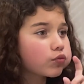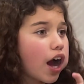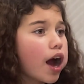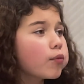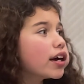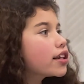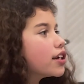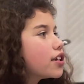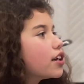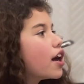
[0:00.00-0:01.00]
I rate
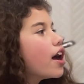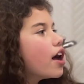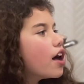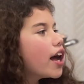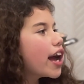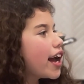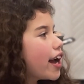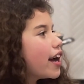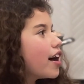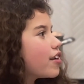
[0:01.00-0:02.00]
this an
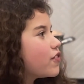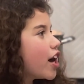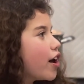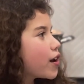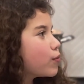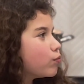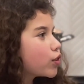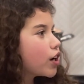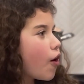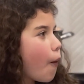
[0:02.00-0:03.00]
8 out of
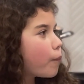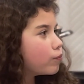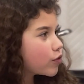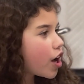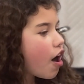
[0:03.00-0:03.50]
10.